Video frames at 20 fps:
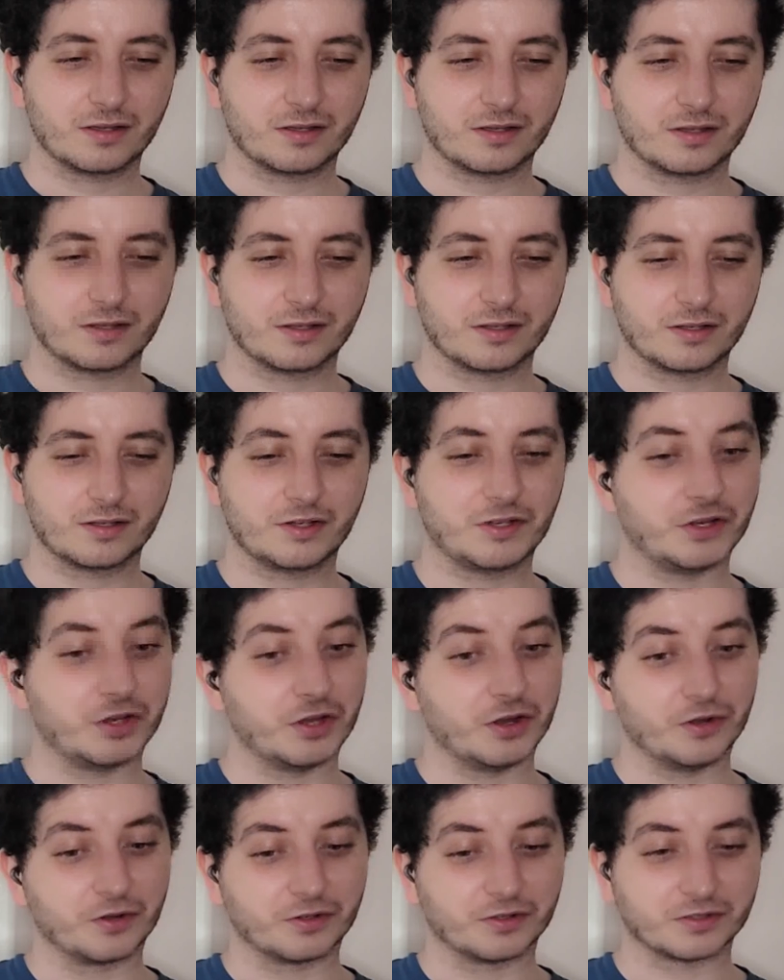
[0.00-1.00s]
huh?
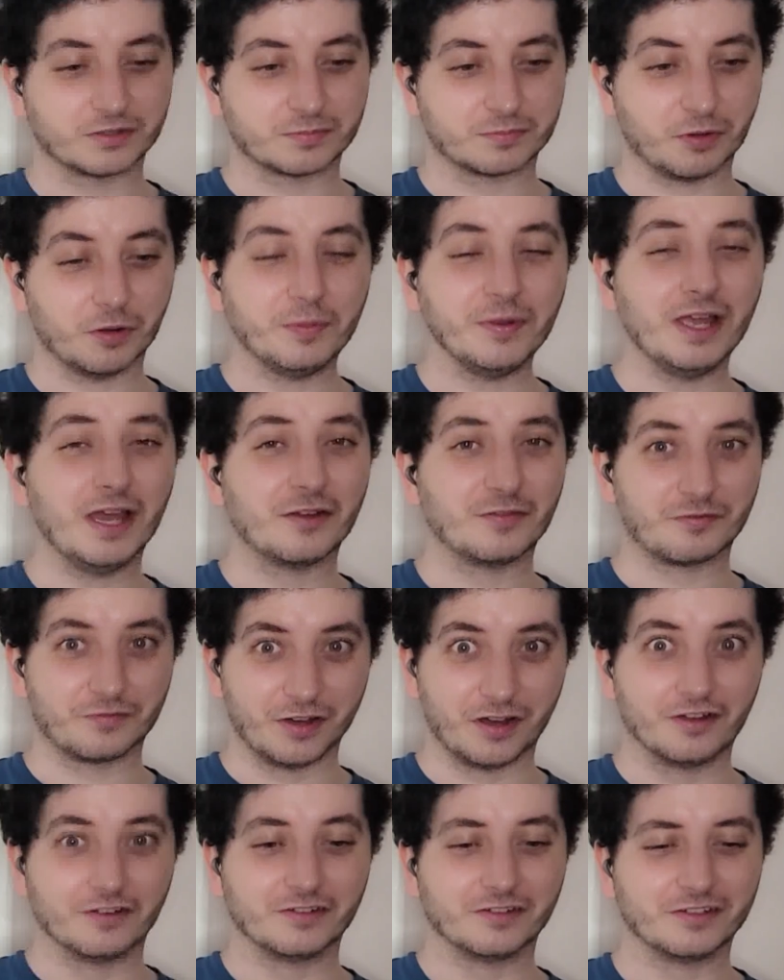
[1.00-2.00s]
no, because Bobby had
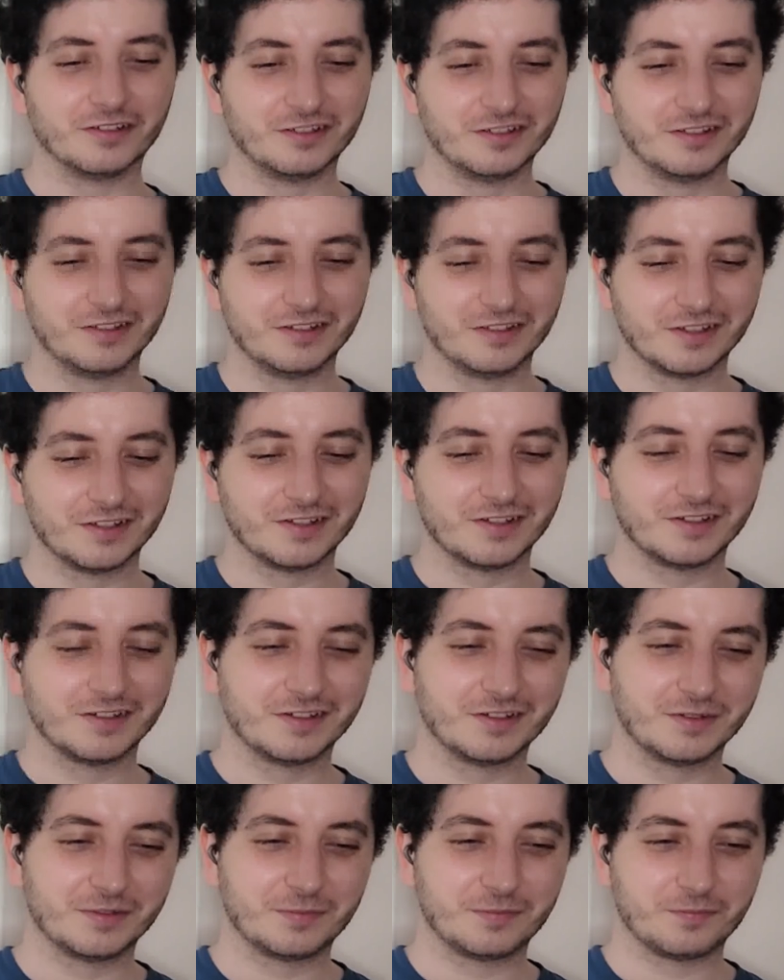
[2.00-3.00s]
fun. Just the
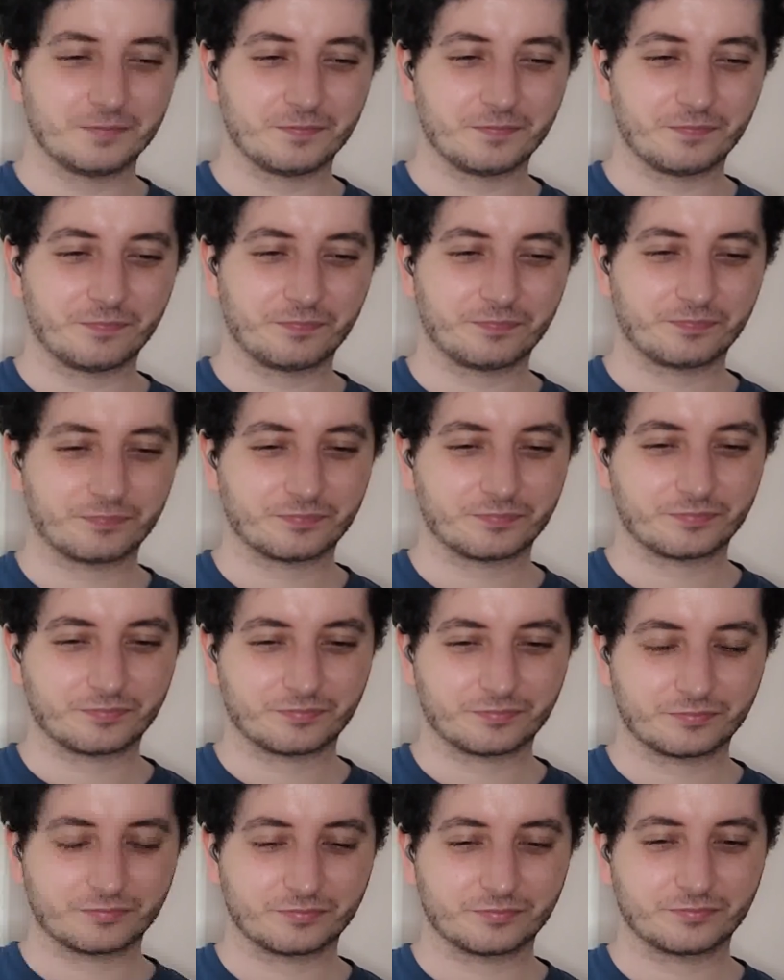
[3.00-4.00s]
opposite.
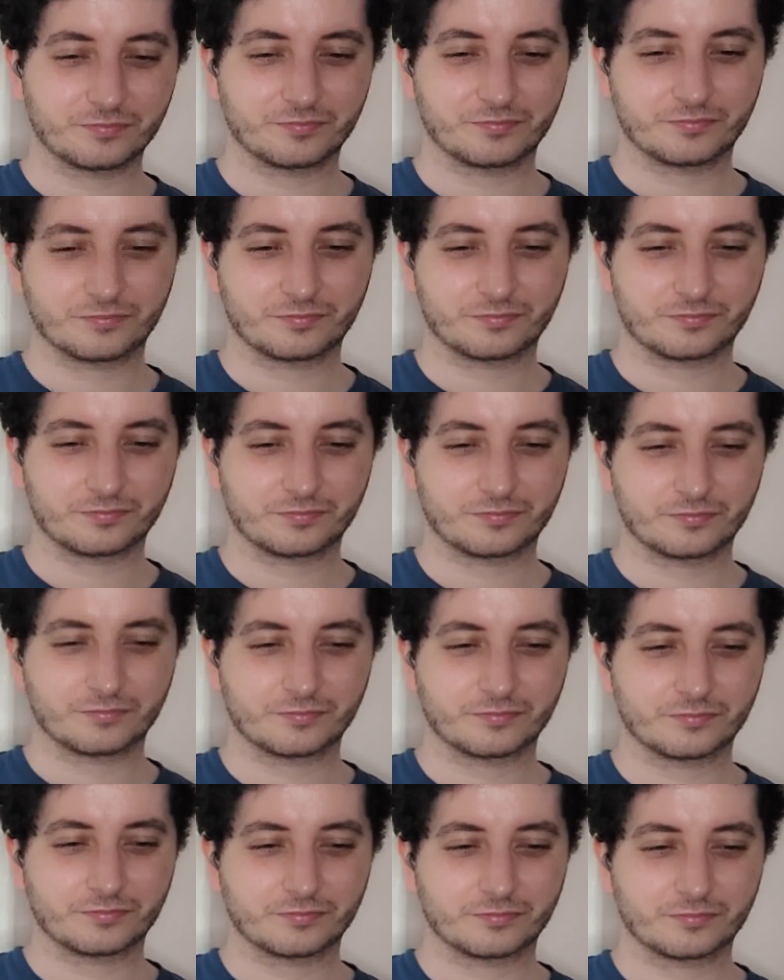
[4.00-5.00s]
Oh.
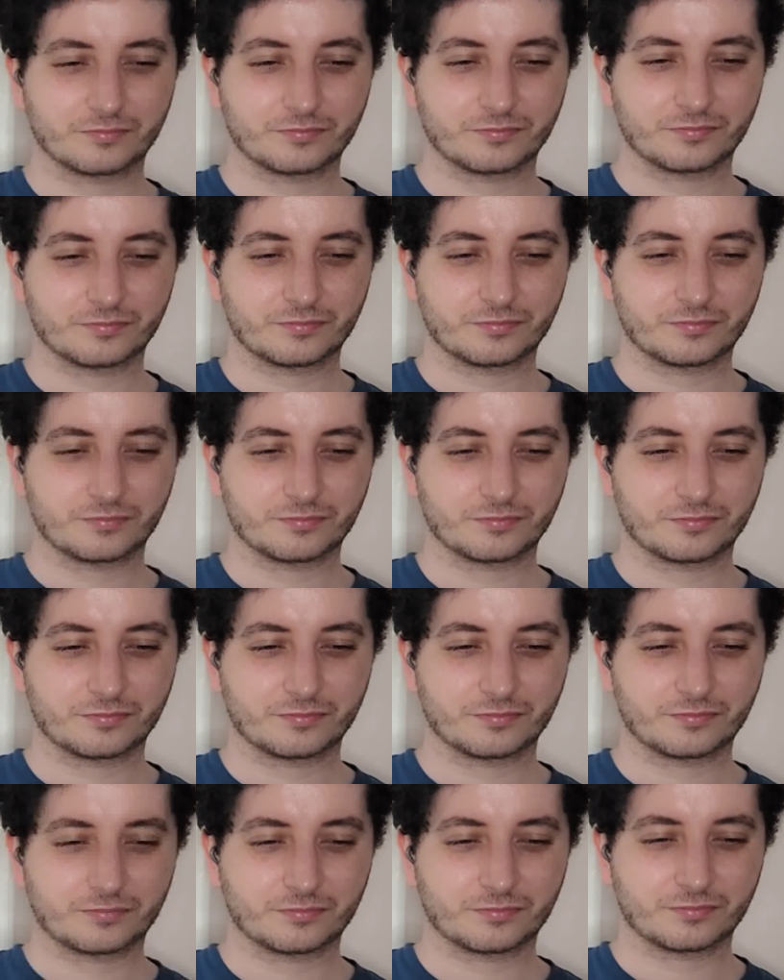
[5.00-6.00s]
That's
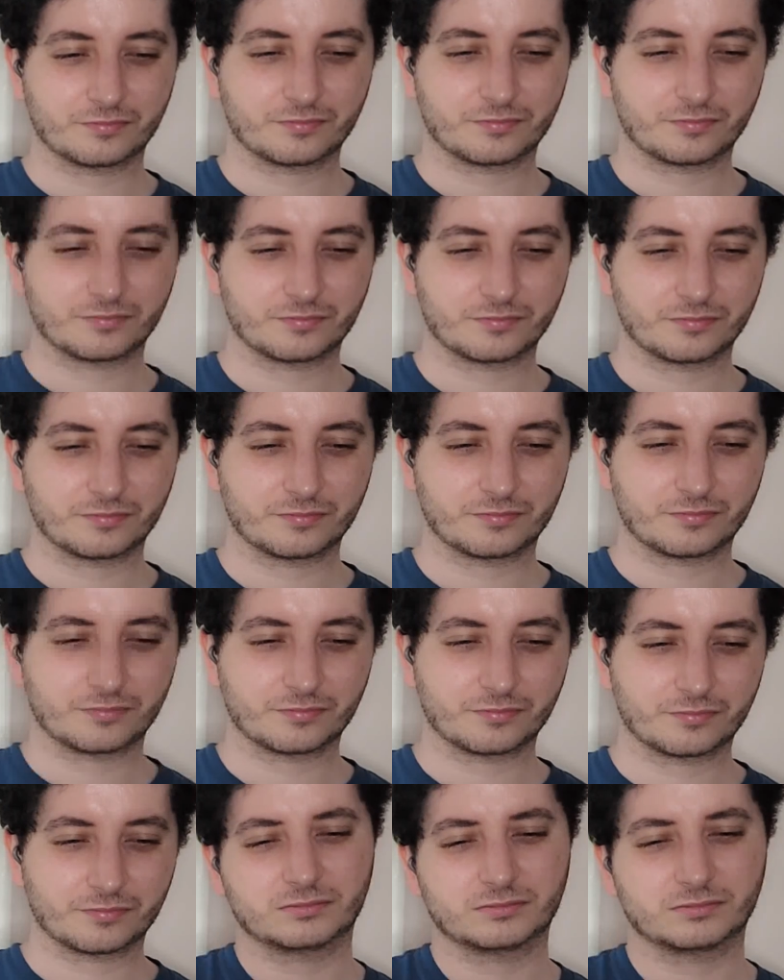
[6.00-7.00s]
his story to tell.
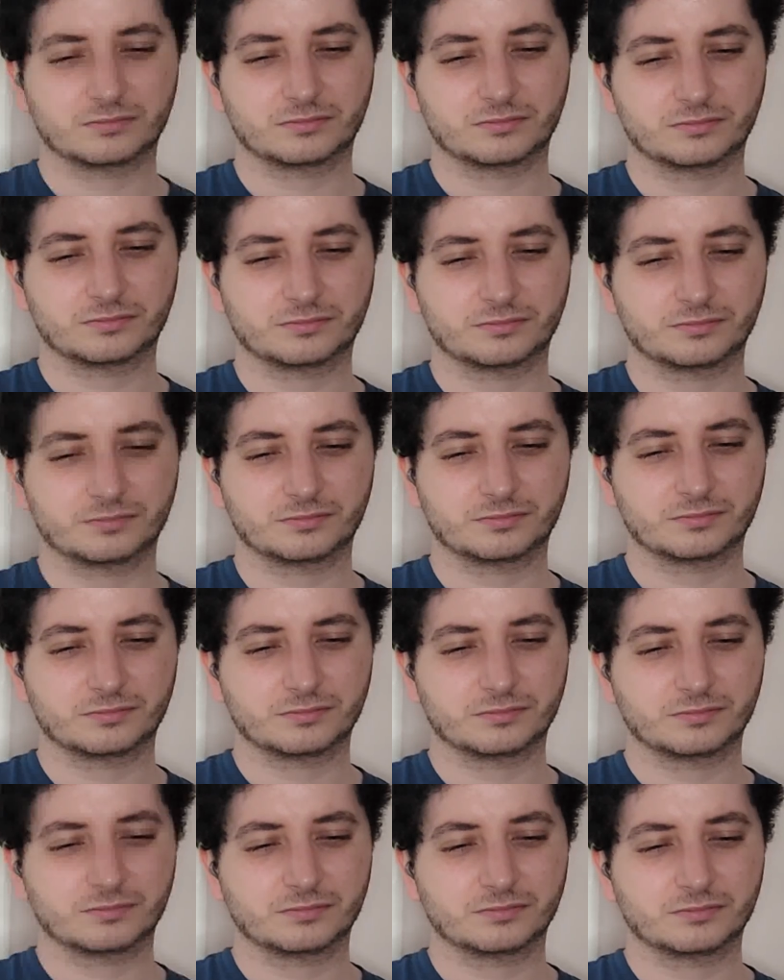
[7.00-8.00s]
So
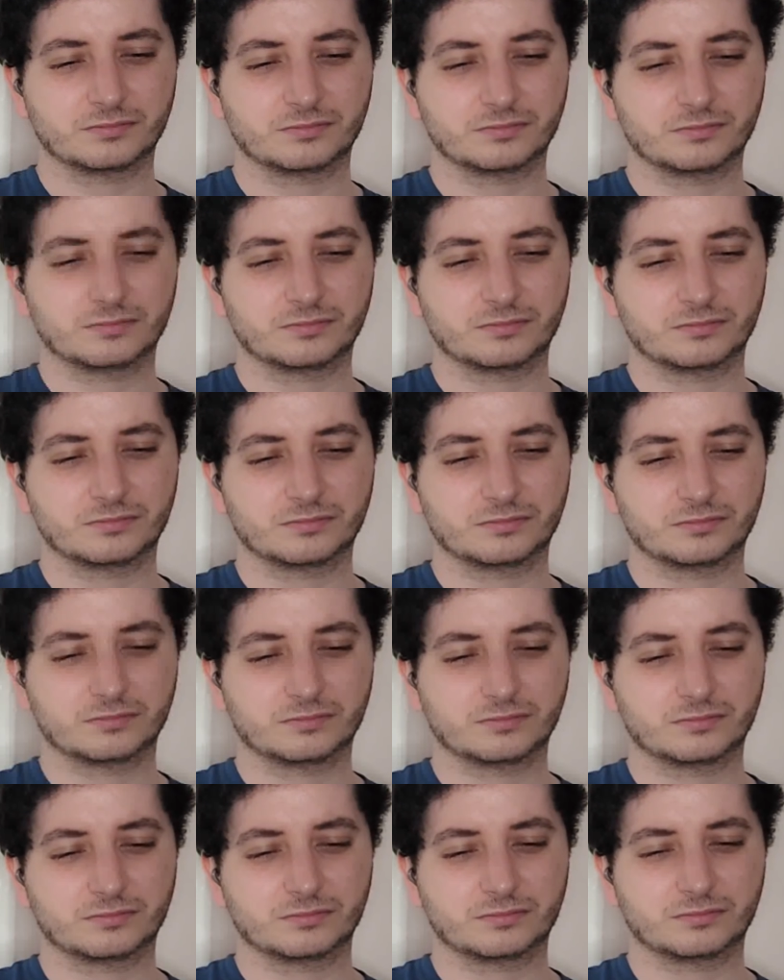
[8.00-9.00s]
you want to know how to kill it.
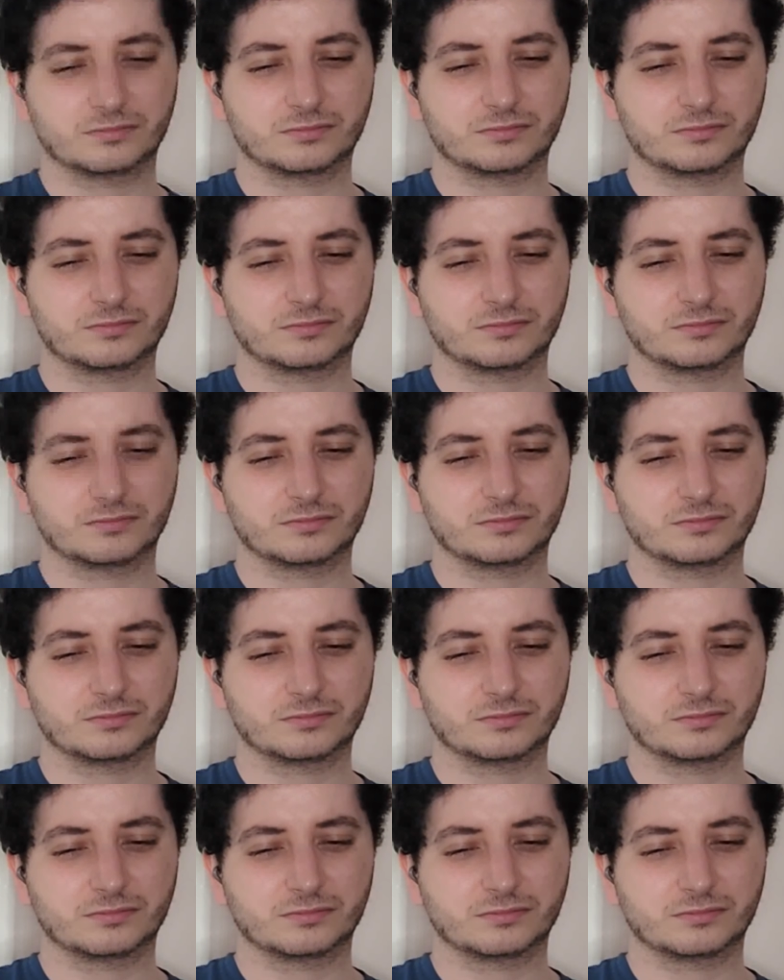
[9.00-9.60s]
That's right.